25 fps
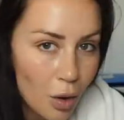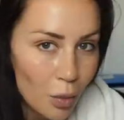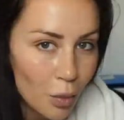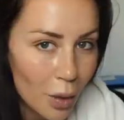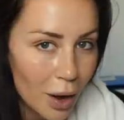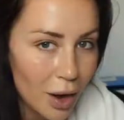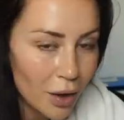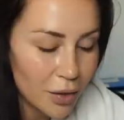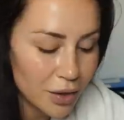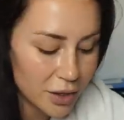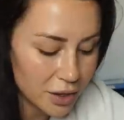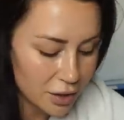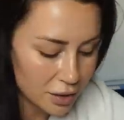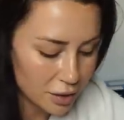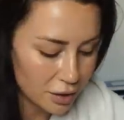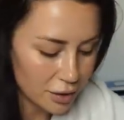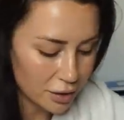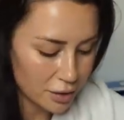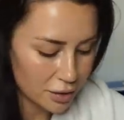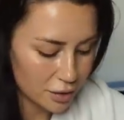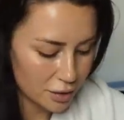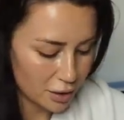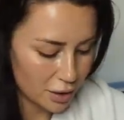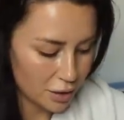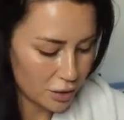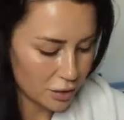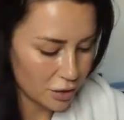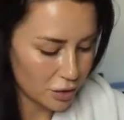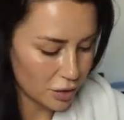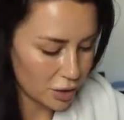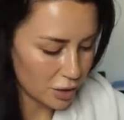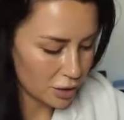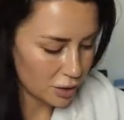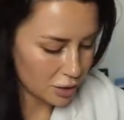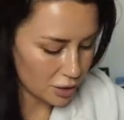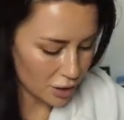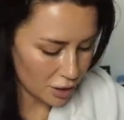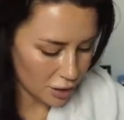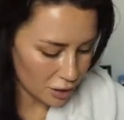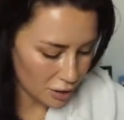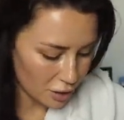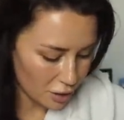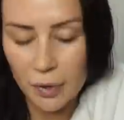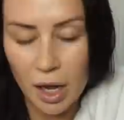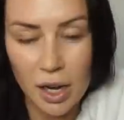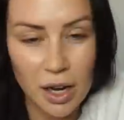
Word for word: Oh wow, this looks interesting.